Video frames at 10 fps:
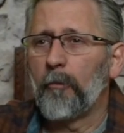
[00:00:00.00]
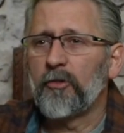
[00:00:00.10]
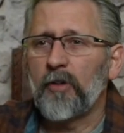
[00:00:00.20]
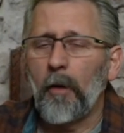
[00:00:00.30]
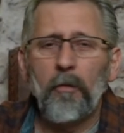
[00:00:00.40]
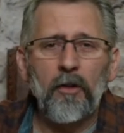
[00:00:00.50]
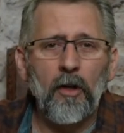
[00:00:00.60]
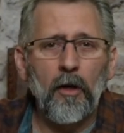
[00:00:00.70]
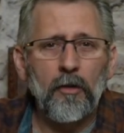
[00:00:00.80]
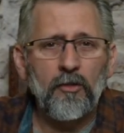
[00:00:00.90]
some of
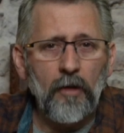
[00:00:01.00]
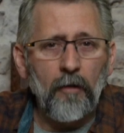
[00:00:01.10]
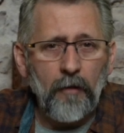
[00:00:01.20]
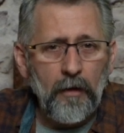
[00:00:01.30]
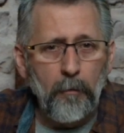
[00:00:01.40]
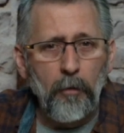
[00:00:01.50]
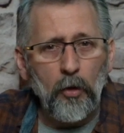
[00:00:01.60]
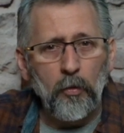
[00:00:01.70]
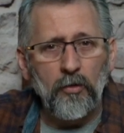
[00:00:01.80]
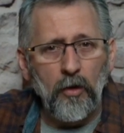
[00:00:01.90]
the stuff in the
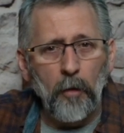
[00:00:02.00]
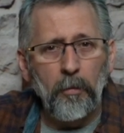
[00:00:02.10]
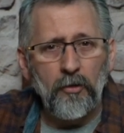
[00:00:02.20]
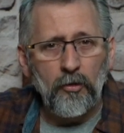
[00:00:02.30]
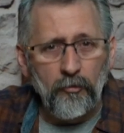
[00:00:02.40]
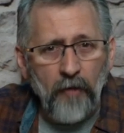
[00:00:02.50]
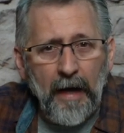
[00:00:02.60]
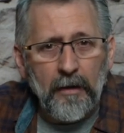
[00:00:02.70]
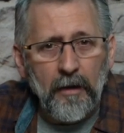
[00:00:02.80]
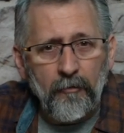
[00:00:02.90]
book was a little bit too
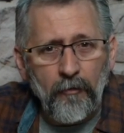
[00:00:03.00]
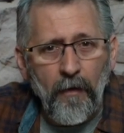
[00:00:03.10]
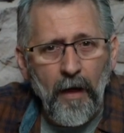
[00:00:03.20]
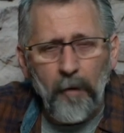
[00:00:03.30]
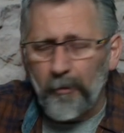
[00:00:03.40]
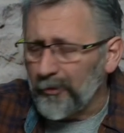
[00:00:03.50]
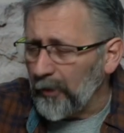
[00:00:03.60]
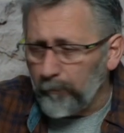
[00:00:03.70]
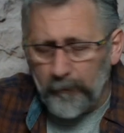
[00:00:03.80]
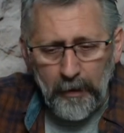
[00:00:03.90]
violent for them or
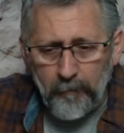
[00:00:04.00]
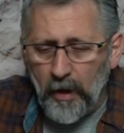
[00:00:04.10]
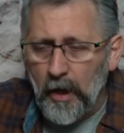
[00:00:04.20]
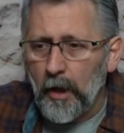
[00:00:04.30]
something.